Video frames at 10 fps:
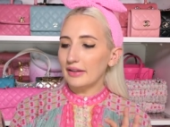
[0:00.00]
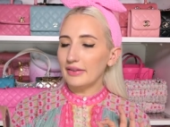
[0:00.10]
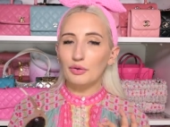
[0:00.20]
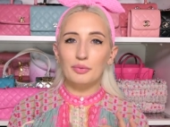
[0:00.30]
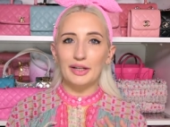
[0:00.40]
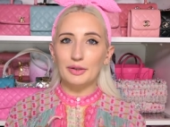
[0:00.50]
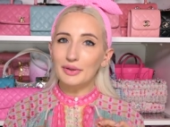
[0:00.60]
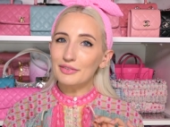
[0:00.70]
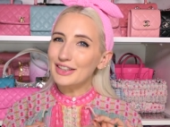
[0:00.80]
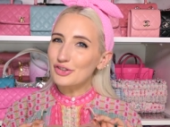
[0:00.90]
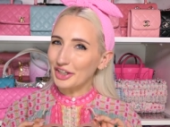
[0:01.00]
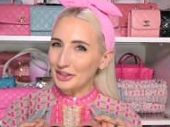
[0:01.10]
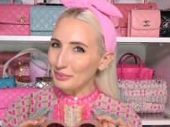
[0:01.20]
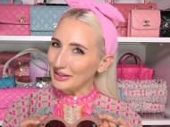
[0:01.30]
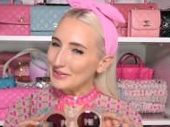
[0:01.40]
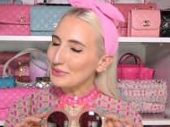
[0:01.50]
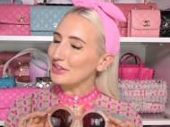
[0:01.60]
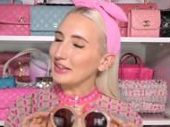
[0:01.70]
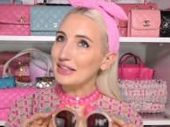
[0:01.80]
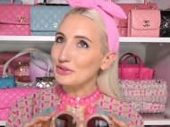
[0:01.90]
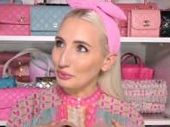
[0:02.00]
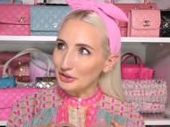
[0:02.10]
They reminded me of like jelly beans, which I think is